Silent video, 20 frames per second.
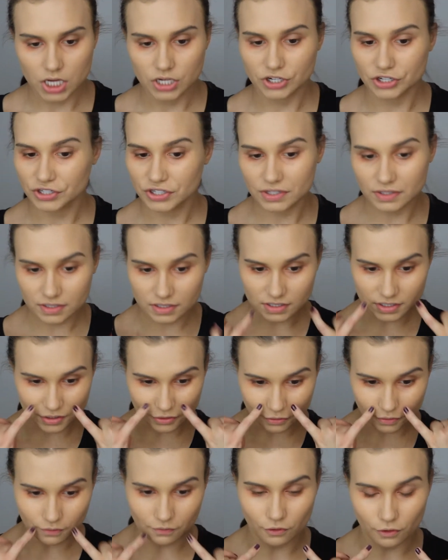just
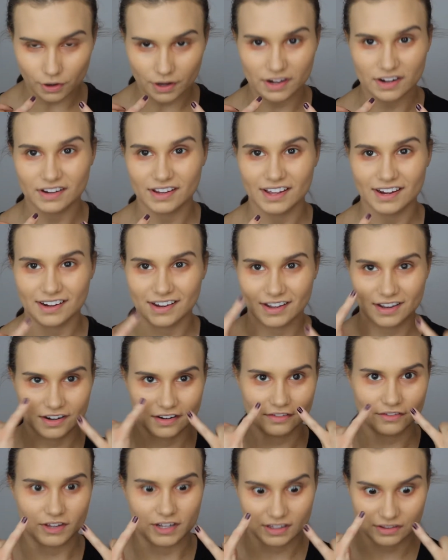to avoid getting
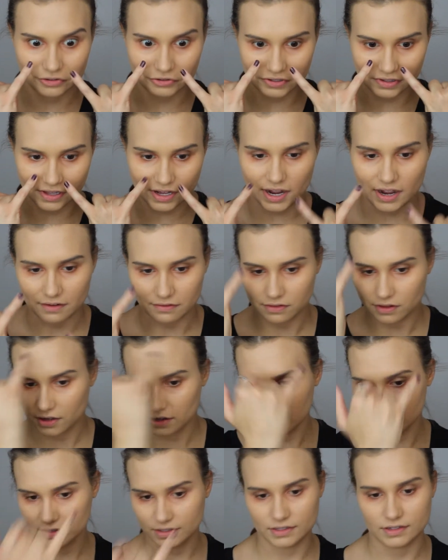any of like those laugh
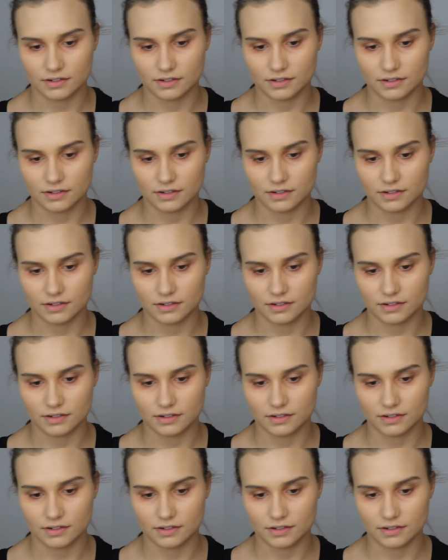lines